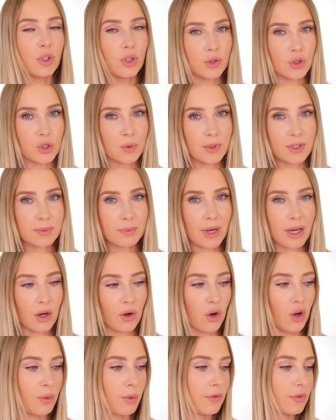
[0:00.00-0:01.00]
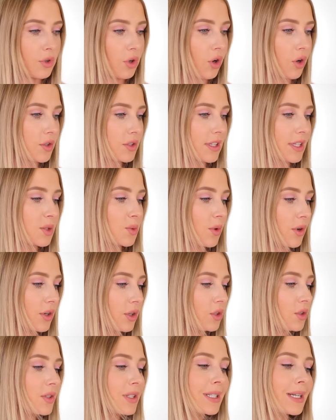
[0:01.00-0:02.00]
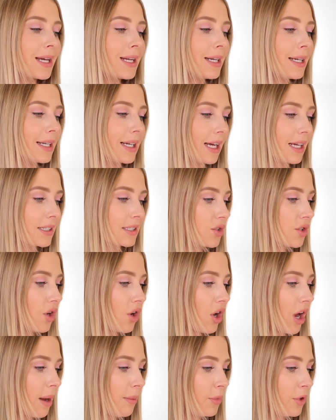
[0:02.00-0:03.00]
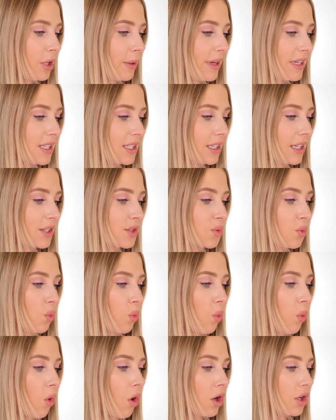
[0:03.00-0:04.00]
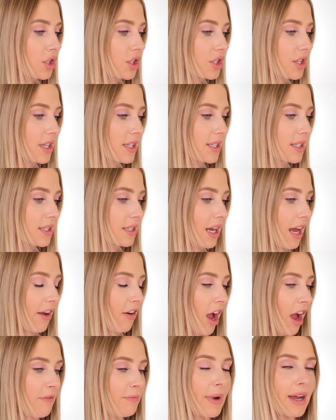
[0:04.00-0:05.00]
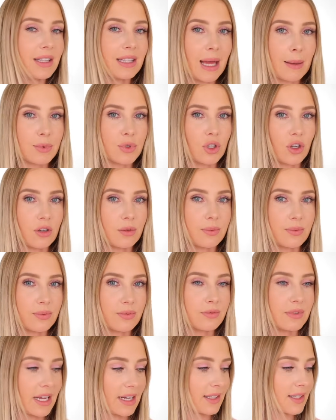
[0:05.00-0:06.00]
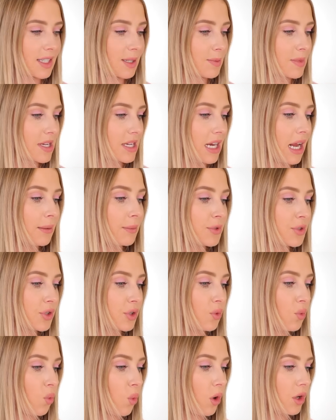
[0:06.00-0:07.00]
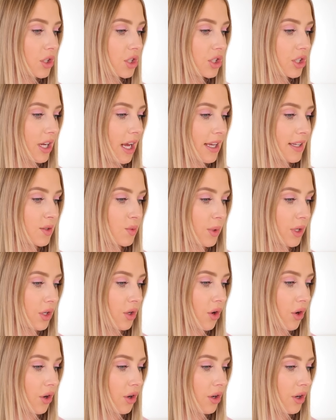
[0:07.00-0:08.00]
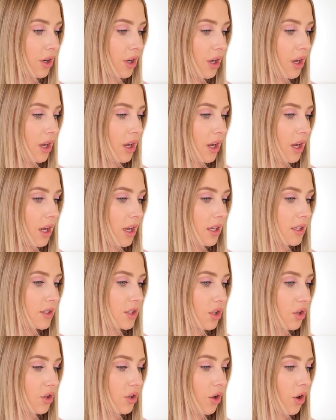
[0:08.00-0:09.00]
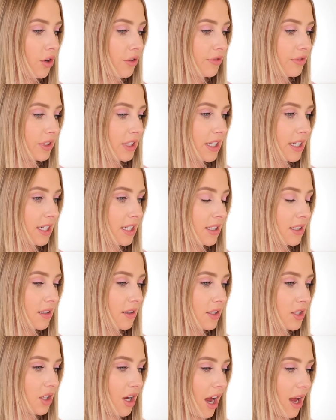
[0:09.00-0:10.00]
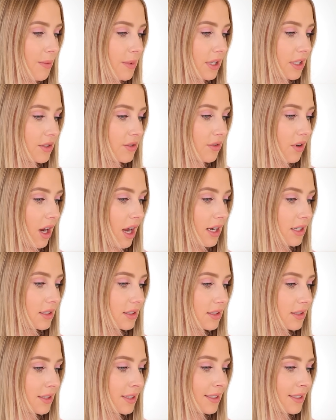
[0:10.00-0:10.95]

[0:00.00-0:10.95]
YouTube is my home, of course. That's where it all started out. So I'm gonna basically just watch this. I have my laptop next to me and I'm just gonna watch it as we go. So hopefully the timing is right.